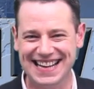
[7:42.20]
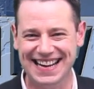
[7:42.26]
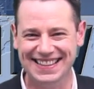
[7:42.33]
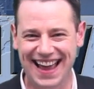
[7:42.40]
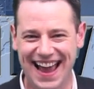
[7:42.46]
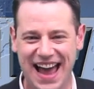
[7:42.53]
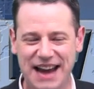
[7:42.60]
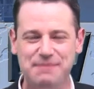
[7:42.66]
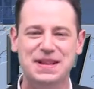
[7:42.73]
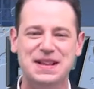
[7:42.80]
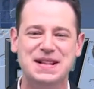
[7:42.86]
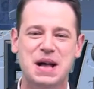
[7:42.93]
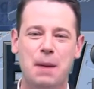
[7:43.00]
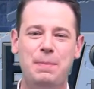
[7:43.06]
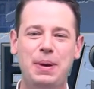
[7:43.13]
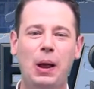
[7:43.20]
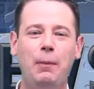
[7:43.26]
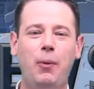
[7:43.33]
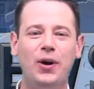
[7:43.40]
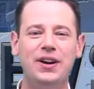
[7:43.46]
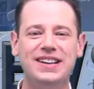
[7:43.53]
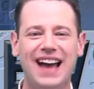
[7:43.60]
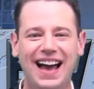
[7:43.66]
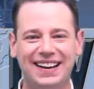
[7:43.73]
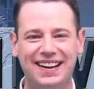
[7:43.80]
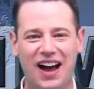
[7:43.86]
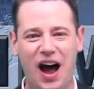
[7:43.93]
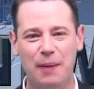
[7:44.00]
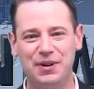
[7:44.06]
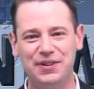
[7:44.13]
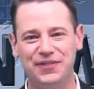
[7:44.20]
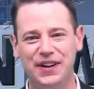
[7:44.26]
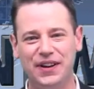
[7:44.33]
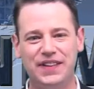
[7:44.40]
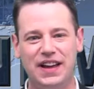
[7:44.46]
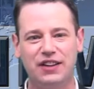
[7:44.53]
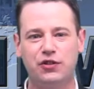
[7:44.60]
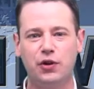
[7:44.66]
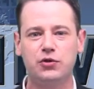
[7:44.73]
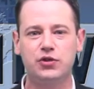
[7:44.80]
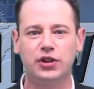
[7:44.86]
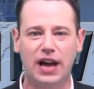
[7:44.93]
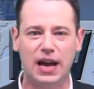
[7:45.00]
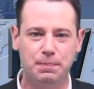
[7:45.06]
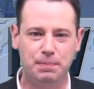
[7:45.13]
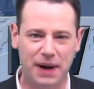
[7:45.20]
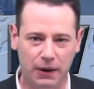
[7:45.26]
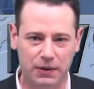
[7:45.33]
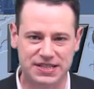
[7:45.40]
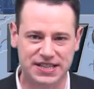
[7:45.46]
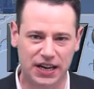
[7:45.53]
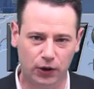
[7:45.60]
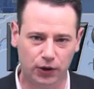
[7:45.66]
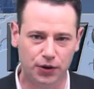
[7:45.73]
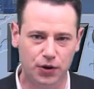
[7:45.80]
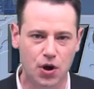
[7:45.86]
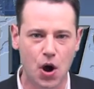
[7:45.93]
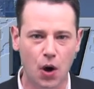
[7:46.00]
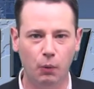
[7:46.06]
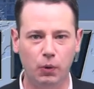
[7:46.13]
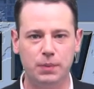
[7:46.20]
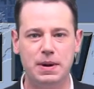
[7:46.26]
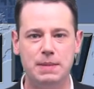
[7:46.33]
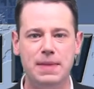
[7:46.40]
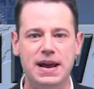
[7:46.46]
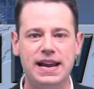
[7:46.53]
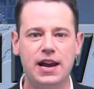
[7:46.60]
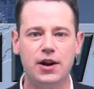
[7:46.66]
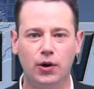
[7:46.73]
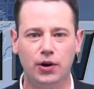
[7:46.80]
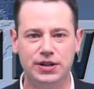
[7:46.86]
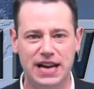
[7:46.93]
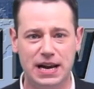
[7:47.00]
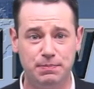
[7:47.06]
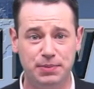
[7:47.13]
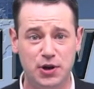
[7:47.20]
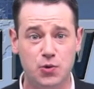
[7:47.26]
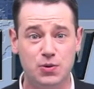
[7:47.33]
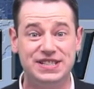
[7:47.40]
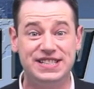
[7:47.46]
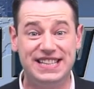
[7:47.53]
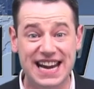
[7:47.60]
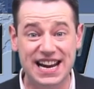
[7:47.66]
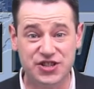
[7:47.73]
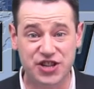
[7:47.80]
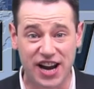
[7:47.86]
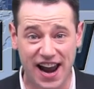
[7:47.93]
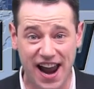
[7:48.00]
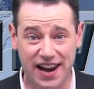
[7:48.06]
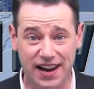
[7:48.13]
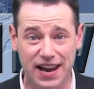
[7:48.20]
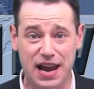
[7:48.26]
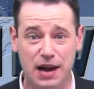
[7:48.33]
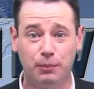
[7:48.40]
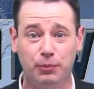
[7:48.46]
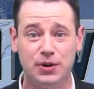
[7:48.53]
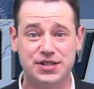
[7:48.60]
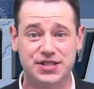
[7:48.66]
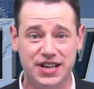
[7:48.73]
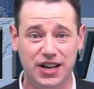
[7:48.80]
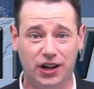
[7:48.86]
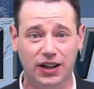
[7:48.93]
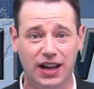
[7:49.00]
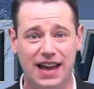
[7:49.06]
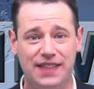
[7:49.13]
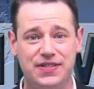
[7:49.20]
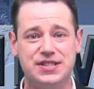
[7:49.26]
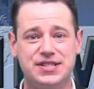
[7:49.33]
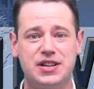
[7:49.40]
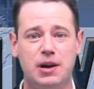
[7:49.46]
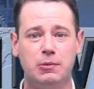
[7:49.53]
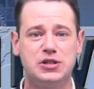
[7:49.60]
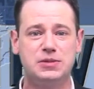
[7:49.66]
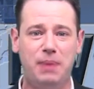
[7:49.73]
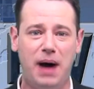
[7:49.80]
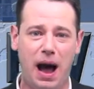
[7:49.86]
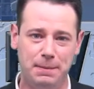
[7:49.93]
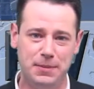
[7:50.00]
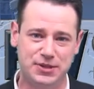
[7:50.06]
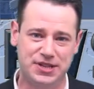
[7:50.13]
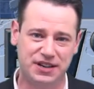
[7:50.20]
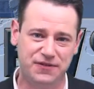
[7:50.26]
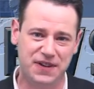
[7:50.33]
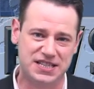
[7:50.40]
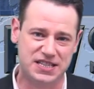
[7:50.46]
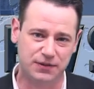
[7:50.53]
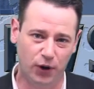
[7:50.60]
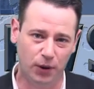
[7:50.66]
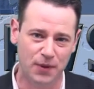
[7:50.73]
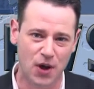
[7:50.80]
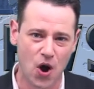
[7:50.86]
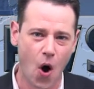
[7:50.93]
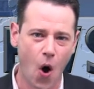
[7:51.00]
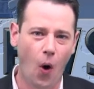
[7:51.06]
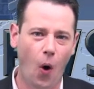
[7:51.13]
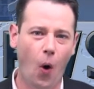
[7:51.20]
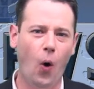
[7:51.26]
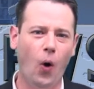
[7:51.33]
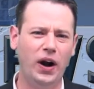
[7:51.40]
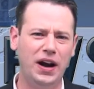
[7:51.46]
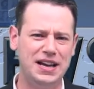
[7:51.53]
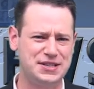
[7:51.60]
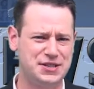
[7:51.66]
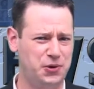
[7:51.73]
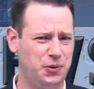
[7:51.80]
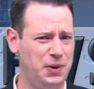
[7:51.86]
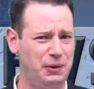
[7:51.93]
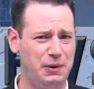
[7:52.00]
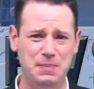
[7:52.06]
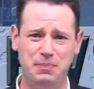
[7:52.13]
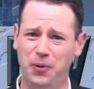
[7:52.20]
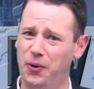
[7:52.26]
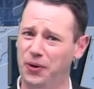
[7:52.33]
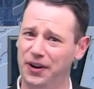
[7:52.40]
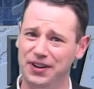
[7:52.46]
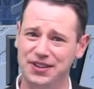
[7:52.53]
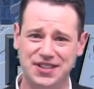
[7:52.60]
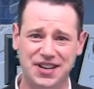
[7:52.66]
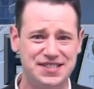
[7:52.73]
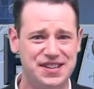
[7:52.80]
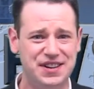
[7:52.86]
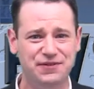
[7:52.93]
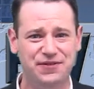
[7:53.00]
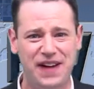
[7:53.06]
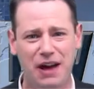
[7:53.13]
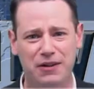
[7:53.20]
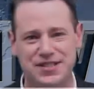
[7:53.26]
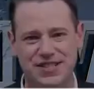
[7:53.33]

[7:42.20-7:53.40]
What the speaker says: that. Billboard.com revealed that socialite Paris Hilton would be making her debut DJing in Brazil at this summer's pop music festival. Or as Twitter reporter Justin Faust